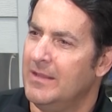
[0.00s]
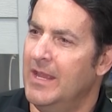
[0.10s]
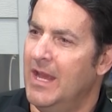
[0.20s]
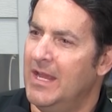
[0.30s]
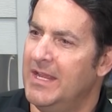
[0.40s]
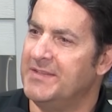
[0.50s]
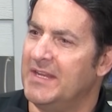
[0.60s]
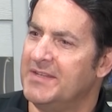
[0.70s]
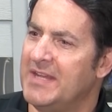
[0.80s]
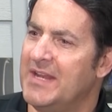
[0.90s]
yeah, is
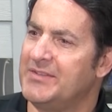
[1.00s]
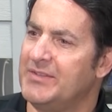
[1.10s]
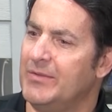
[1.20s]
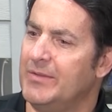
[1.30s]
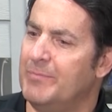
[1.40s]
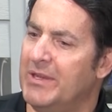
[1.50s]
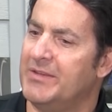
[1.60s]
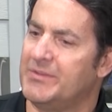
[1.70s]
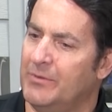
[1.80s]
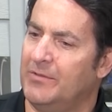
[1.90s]
is that still the
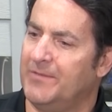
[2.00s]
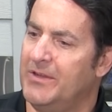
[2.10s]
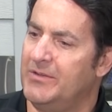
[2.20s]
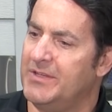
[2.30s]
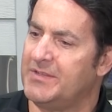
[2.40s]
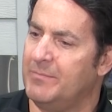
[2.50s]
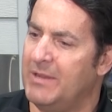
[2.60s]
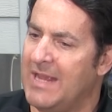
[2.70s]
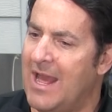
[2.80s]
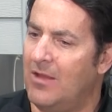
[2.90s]
biggest thrill for you, just to
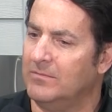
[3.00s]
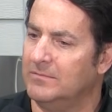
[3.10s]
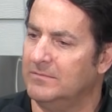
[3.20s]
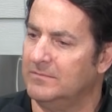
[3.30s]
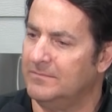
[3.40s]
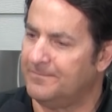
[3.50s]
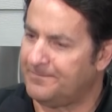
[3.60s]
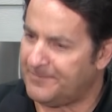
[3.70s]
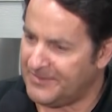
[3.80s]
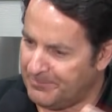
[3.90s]
be out,
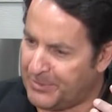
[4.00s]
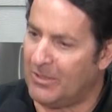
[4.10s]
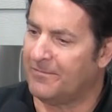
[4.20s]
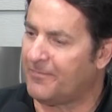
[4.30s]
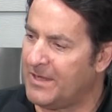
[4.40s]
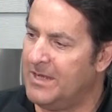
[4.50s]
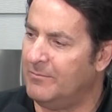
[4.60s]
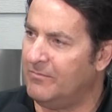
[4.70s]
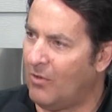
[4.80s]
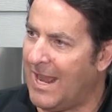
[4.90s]
the pure
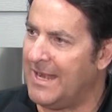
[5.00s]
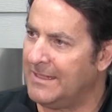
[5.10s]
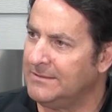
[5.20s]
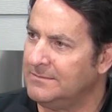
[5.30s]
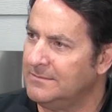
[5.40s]
freedom of riding?